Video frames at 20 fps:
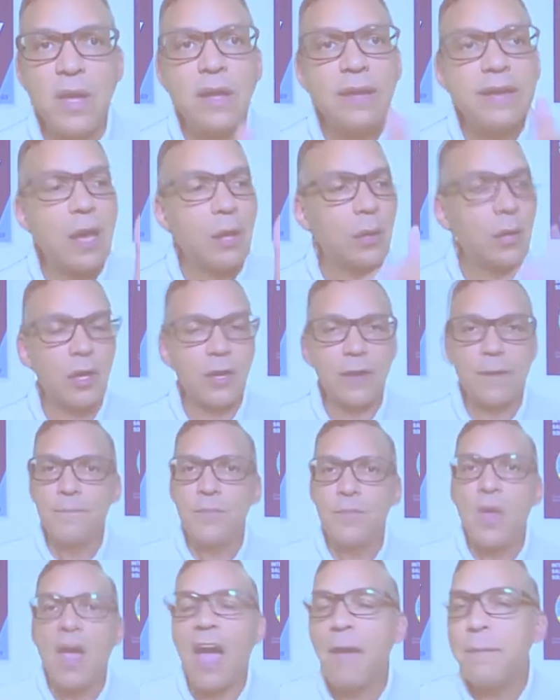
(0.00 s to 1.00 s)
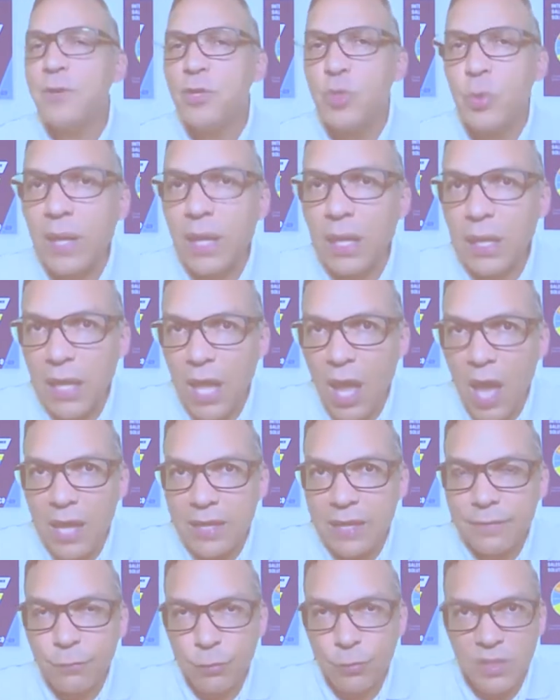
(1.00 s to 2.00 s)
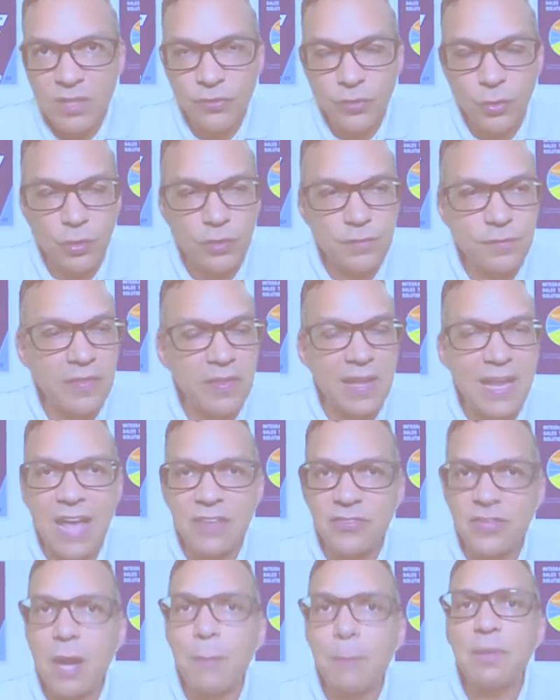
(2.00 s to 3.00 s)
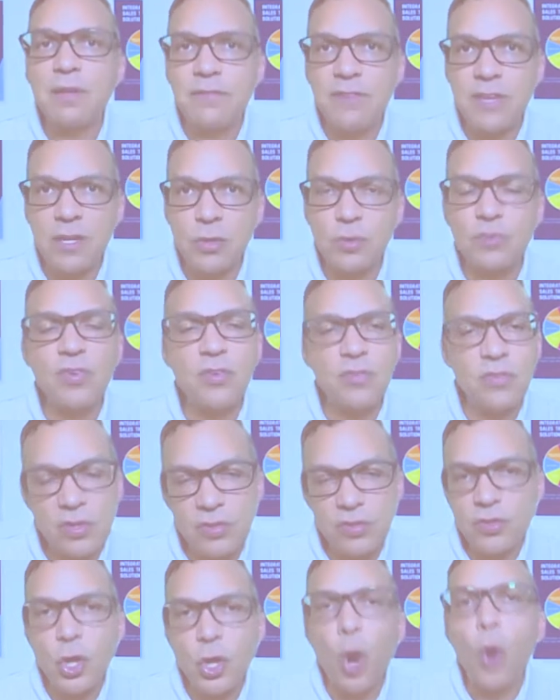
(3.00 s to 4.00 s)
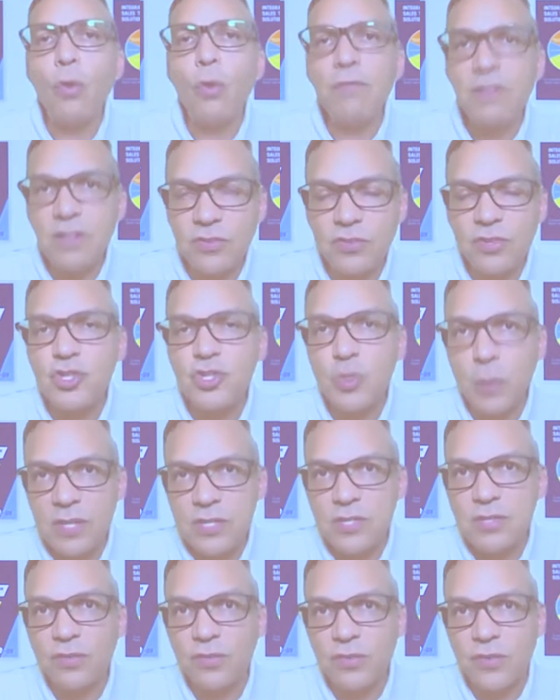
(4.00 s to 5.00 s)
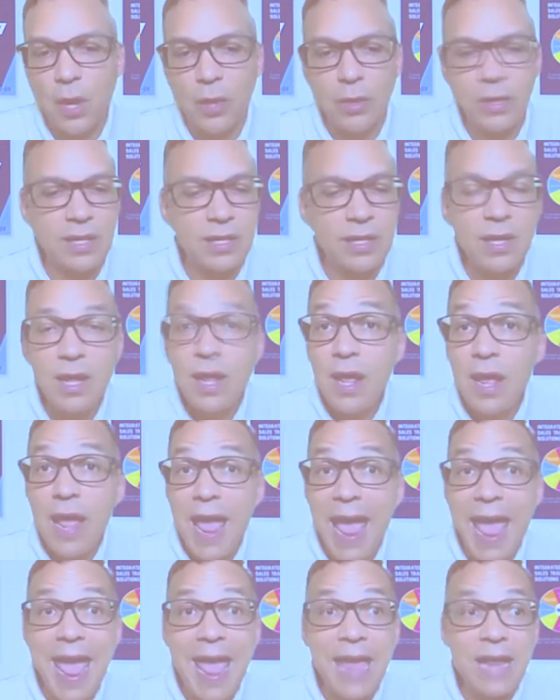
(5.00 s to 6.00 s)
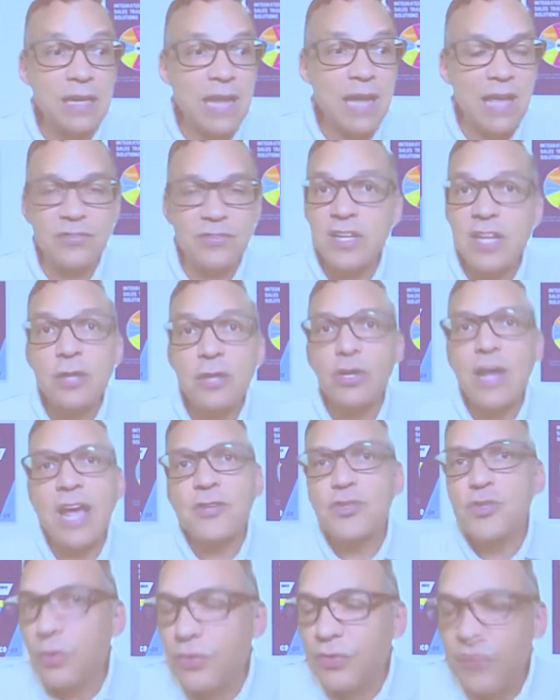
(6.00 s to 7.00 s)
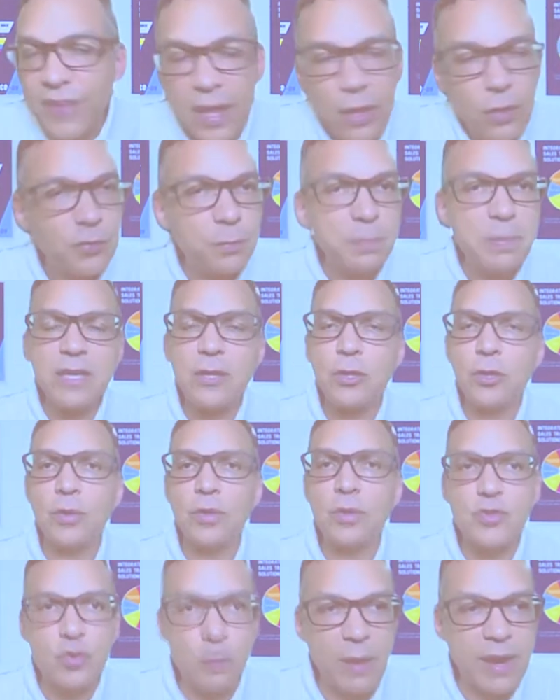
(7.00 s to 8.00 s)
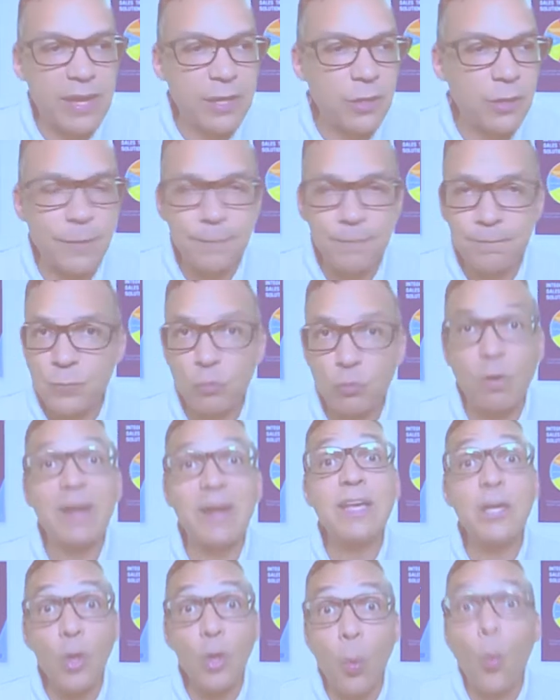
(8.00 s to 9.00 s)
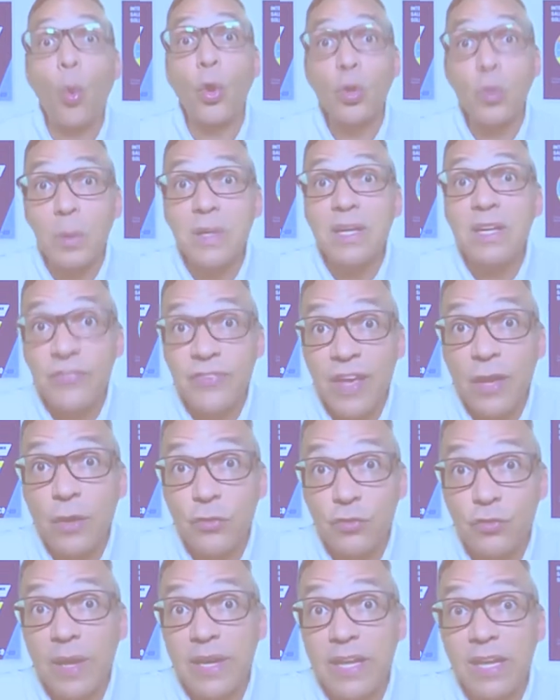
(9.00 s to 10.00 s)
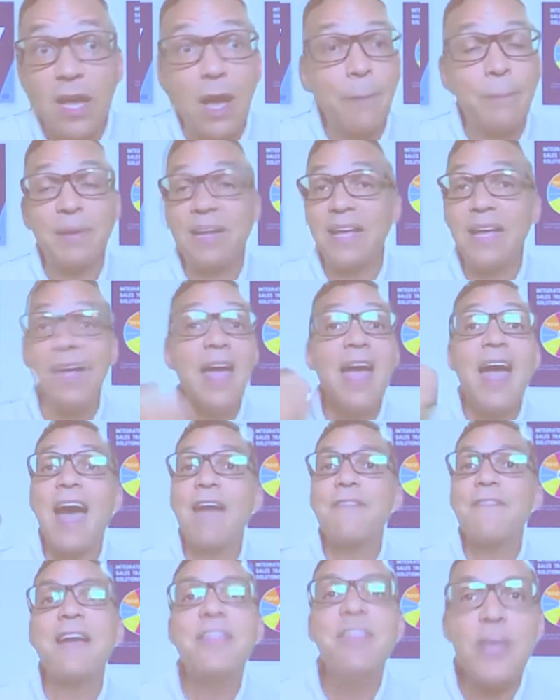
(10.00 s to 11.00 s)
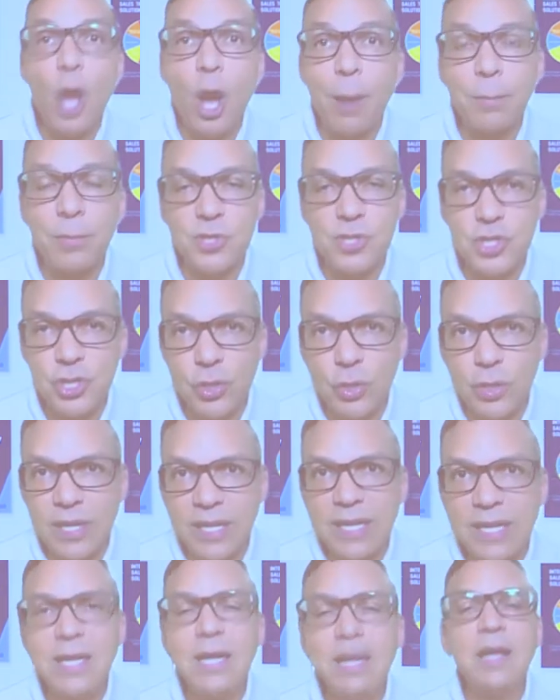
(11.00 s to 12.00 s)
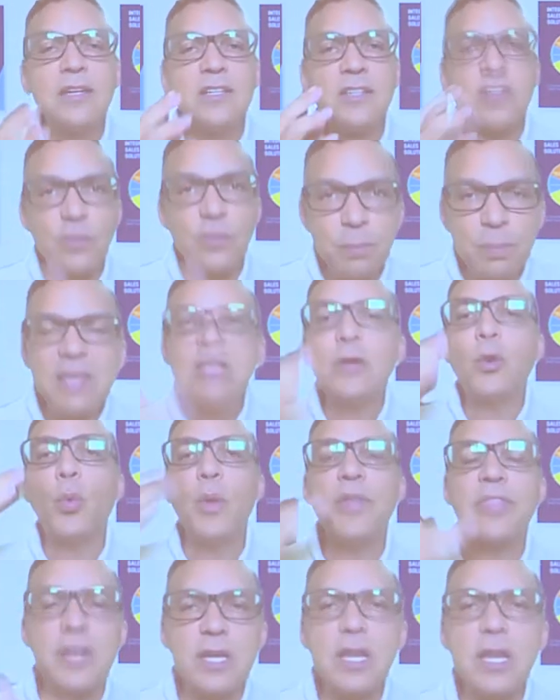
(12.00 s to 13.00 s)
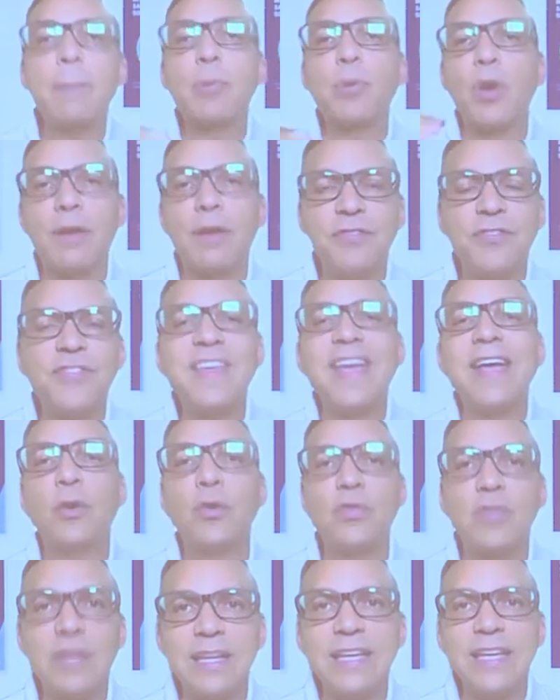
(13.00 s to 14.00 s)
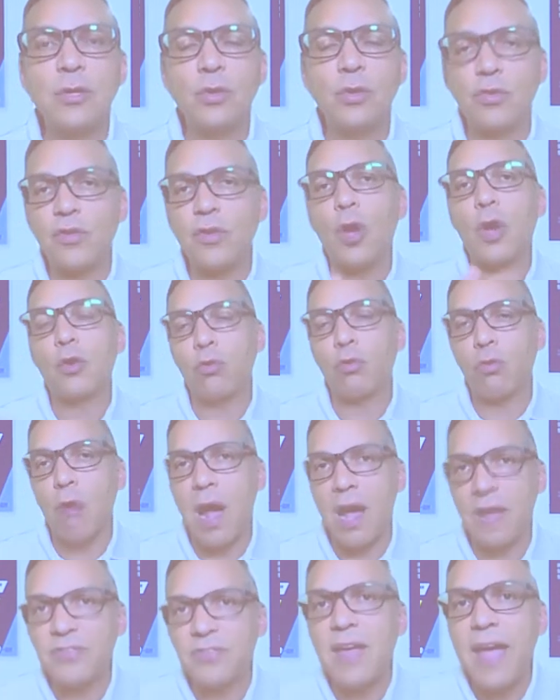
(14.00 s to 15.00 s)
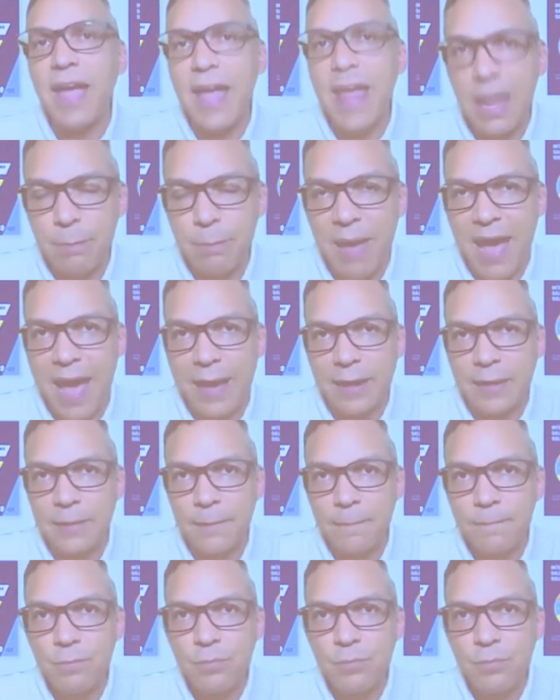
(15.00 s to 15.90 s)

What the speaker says: Now look, I've been doing a lot of research for the last couple of years since this COVID situation started. And as an international sales speaker and trainer running an award-winning sales training company, I've had the opportunity to speak with a number of sales leaders across APAC.